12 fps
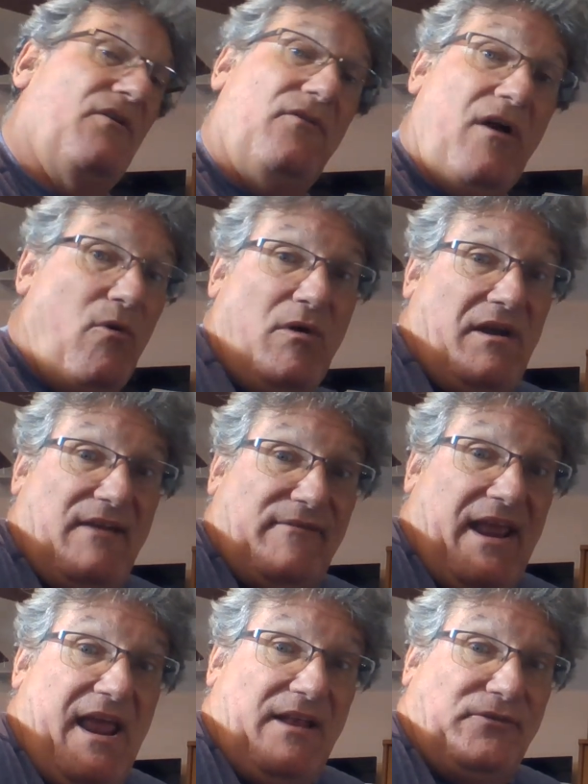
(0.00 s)
No one
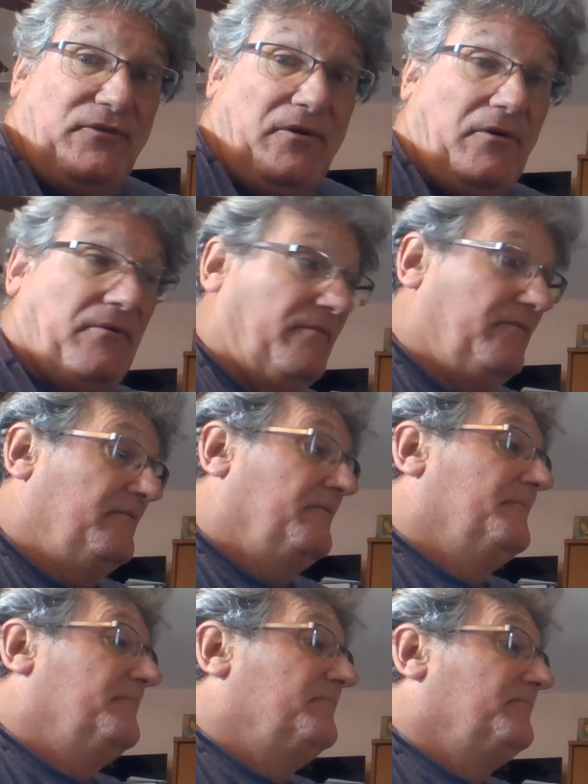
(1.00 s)
even answered.
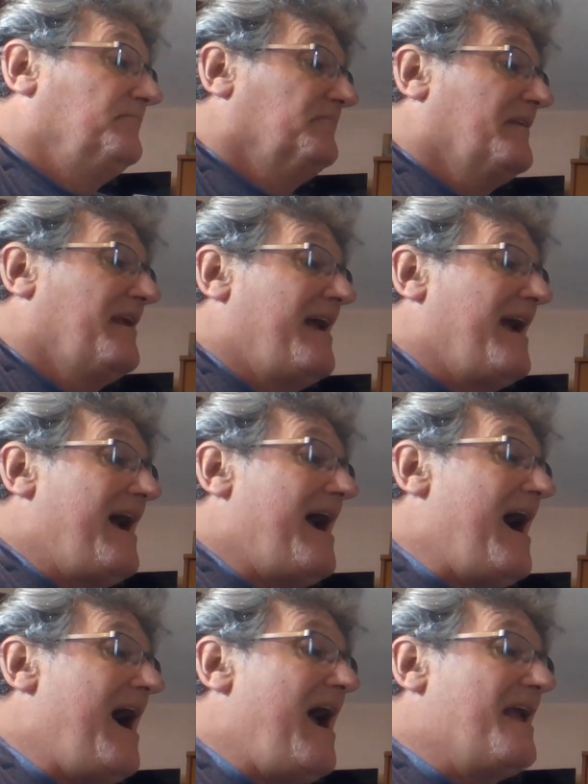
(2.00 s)

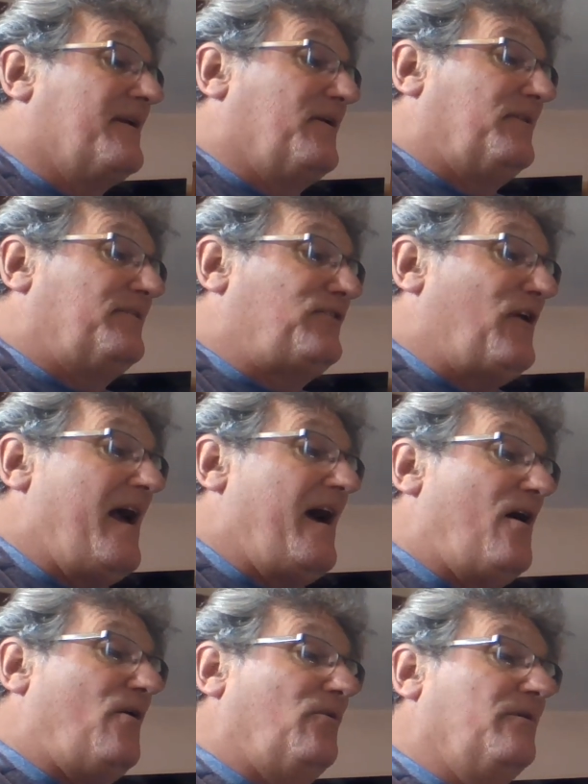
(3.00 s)
I could
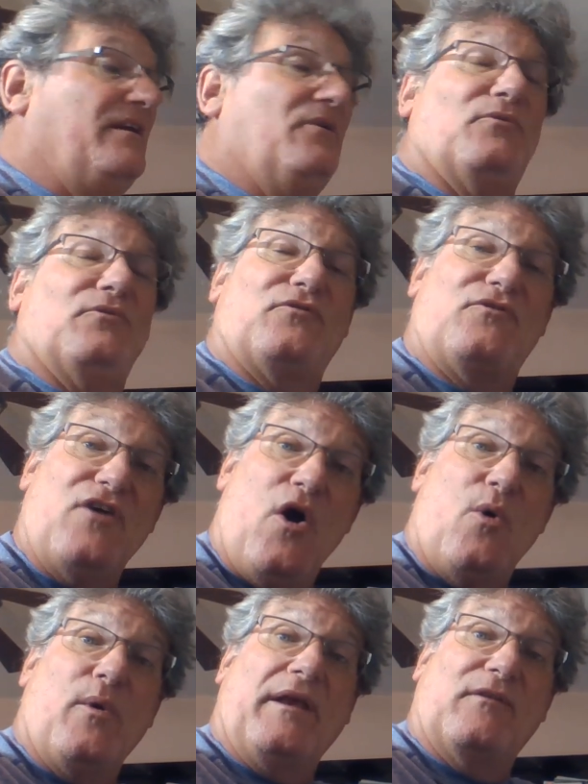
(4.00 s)
tell it was
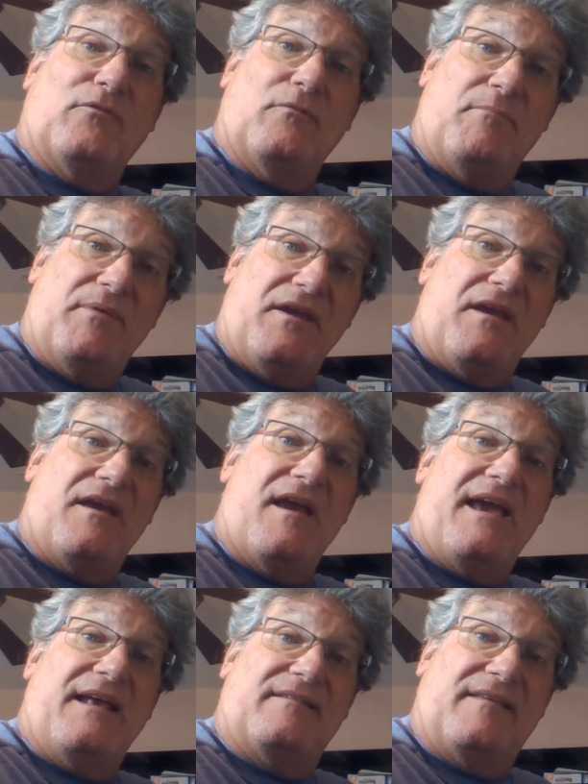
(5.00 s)
going to
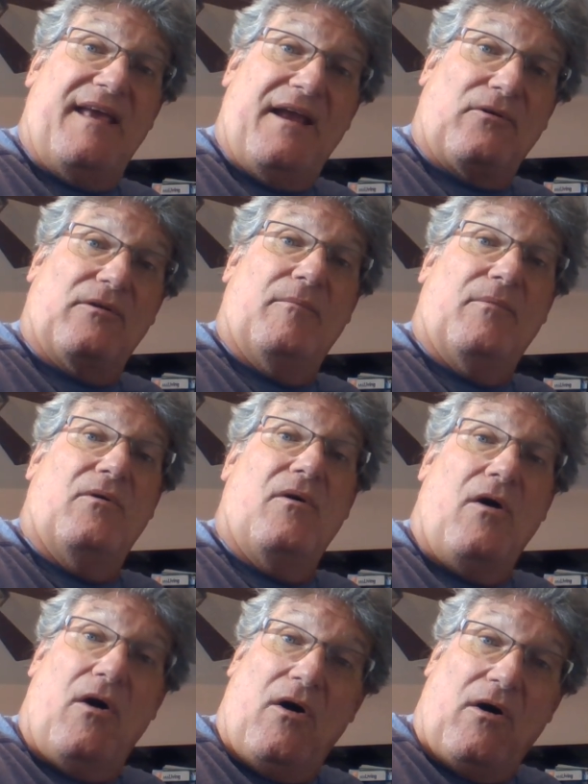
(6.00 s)
be a terrible,
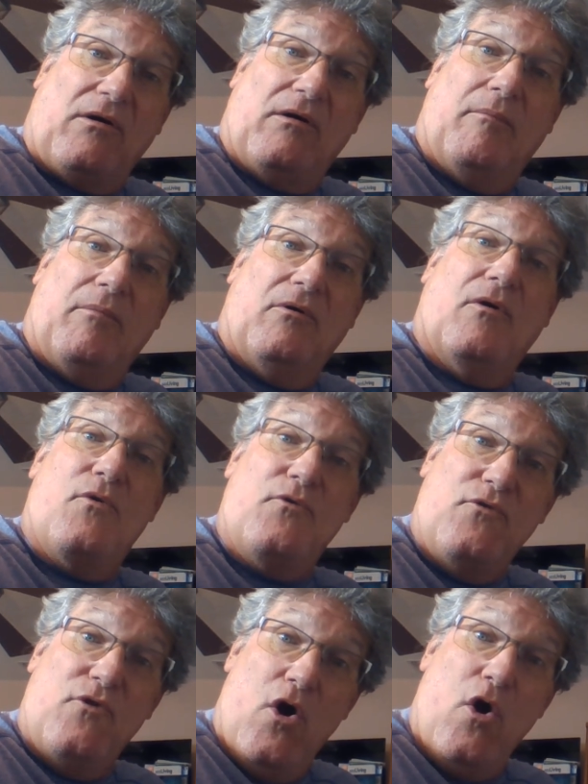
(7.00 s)
horrible,
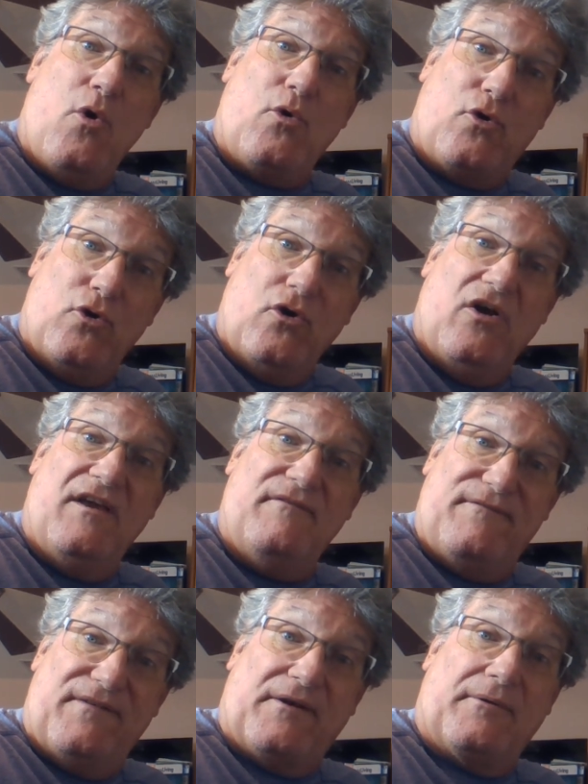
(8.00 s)
no
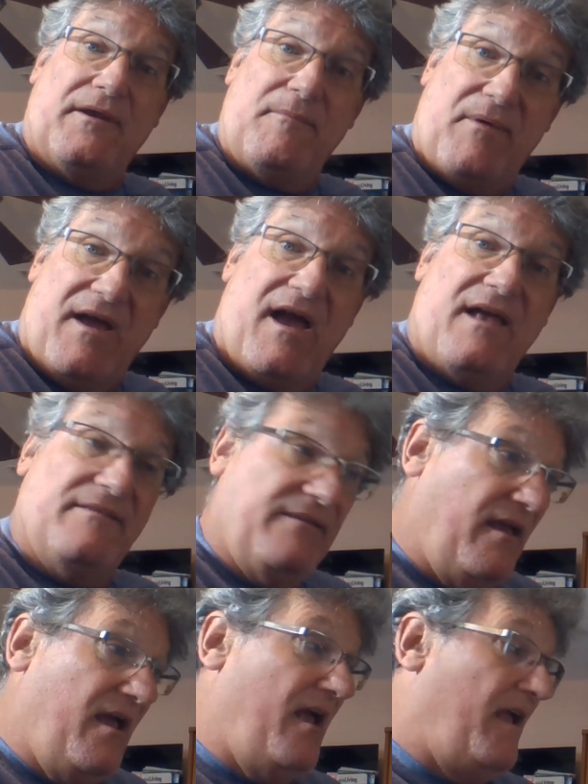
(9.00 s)
good, very bad
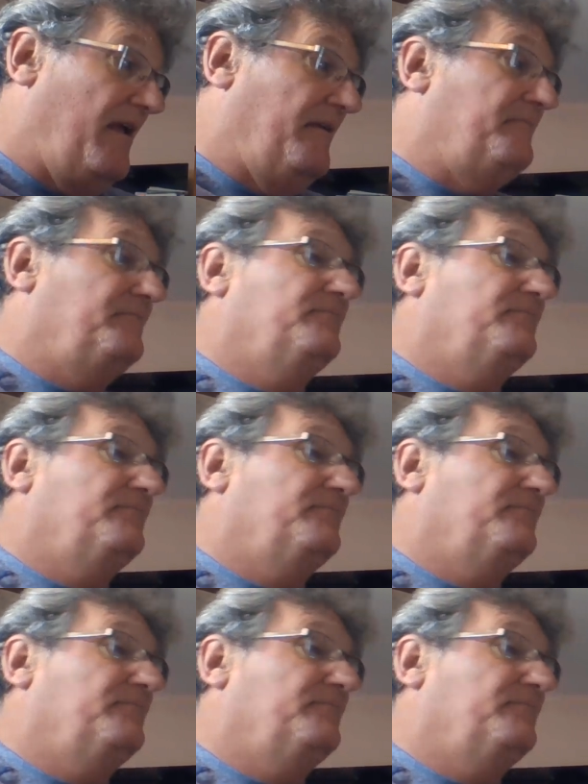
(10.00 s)
day.